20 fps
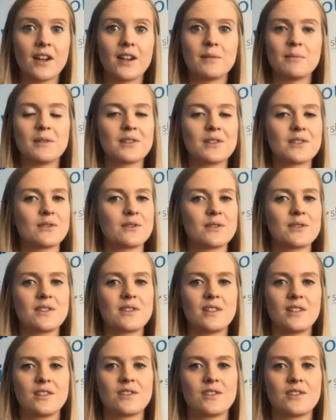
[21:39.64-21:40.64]
as long as
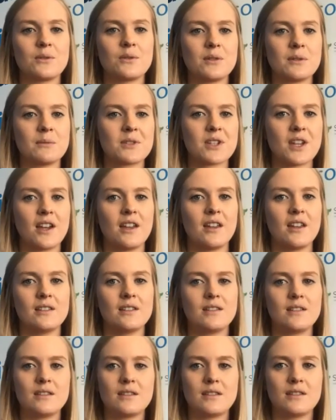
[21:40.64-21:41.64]
they still
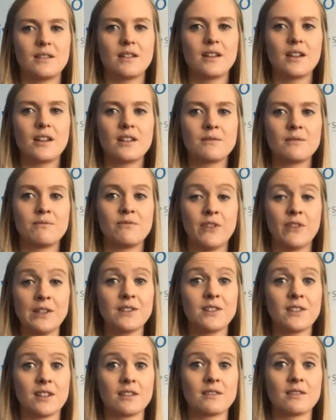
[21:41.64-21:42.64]
obtain a
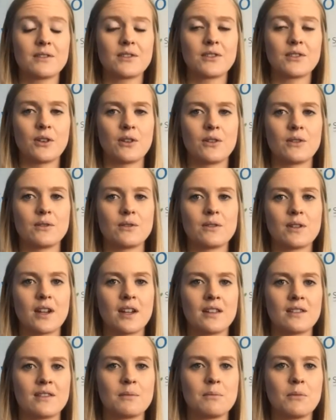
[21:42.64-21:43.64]
visa. So
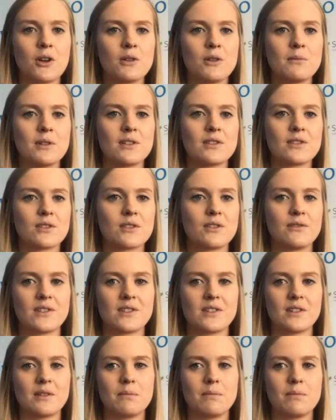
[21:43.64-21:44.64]
at the moment,
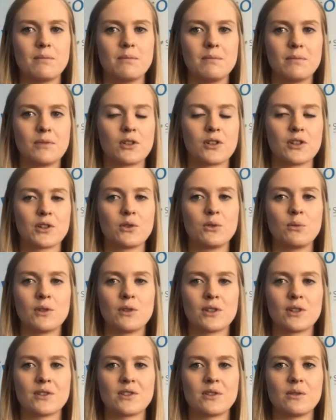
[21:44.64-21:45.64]
obviously, critical
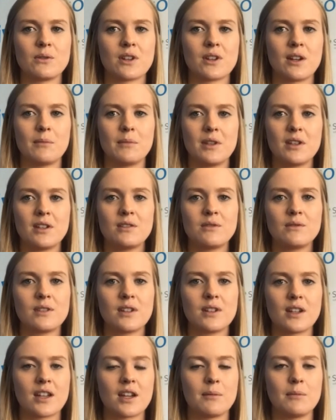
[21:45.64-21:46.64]
workers who are coming
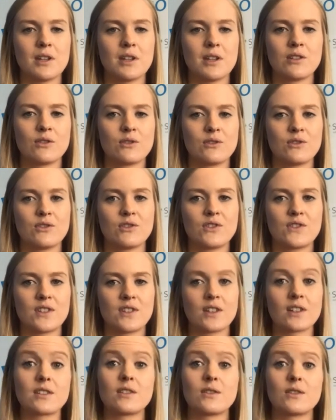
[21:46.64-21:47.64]
in on
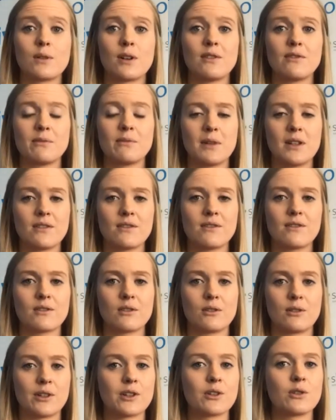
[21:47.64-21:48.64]
6 to 12 month
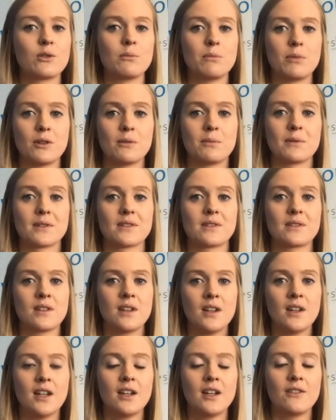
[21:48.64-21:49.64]
critical purpose
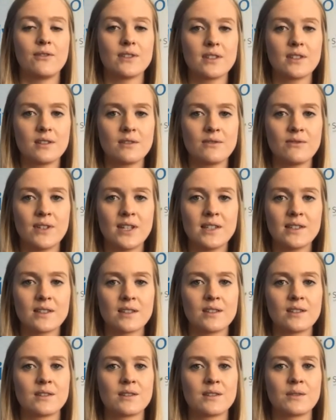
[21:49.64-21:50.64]
visitor
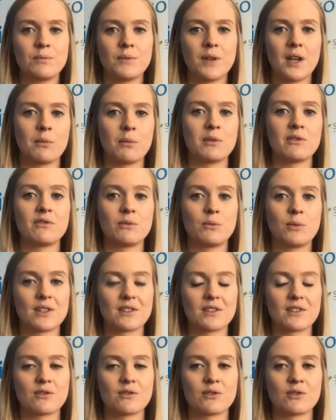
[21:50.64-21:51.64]
visas. However,
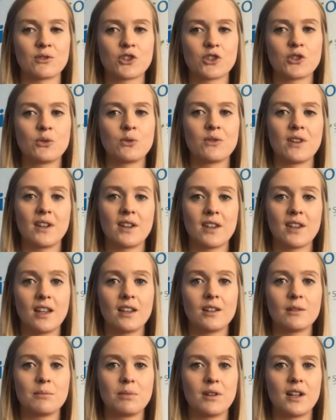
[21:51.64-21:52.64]
once they're on shore, they
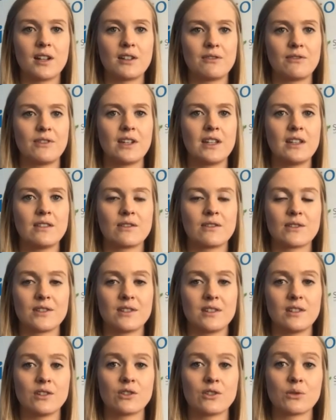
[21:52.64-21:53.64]
can apply for either
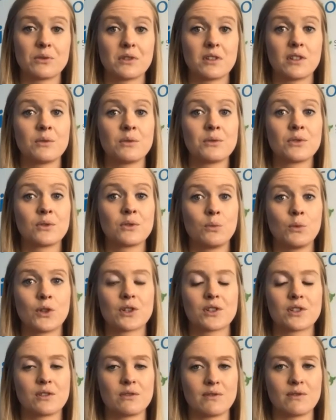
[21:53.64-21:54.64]
essential skills or
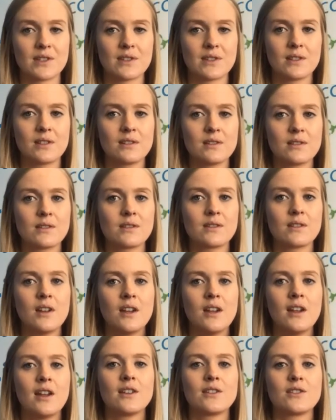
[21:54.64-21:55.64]
work to residence.
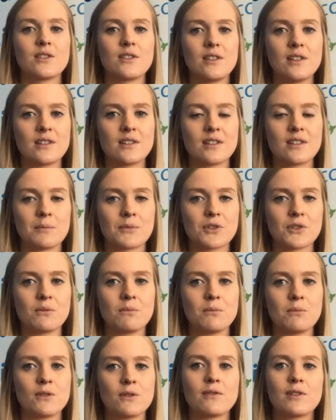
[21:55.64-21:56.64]
So the
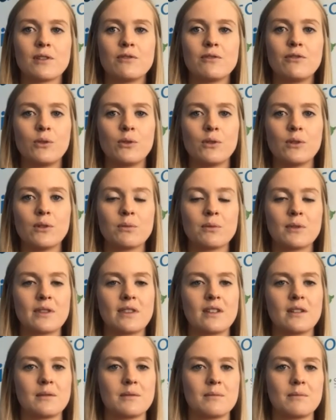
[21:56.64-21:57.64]
assumption moving forward would
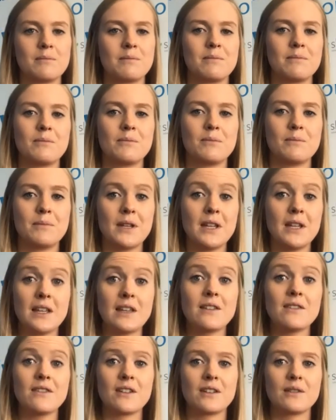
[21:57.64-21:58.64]

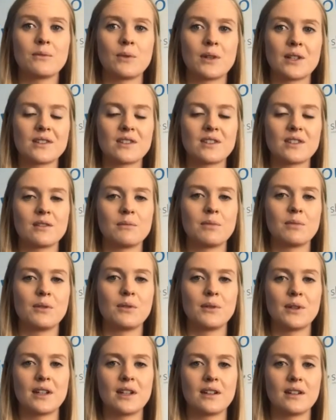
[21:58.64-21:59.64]
be that once an
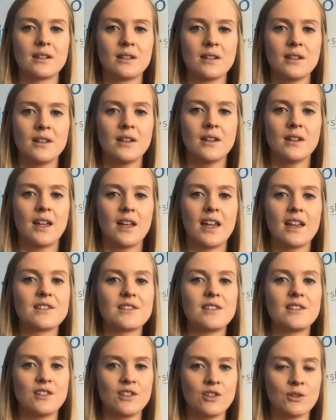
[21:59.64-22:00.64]
employer
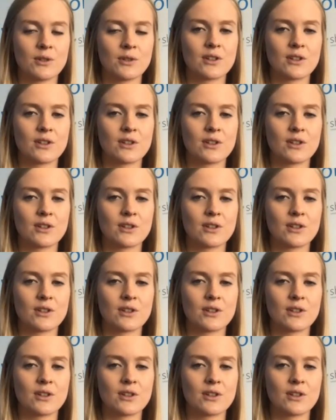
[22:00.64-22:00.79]
has their new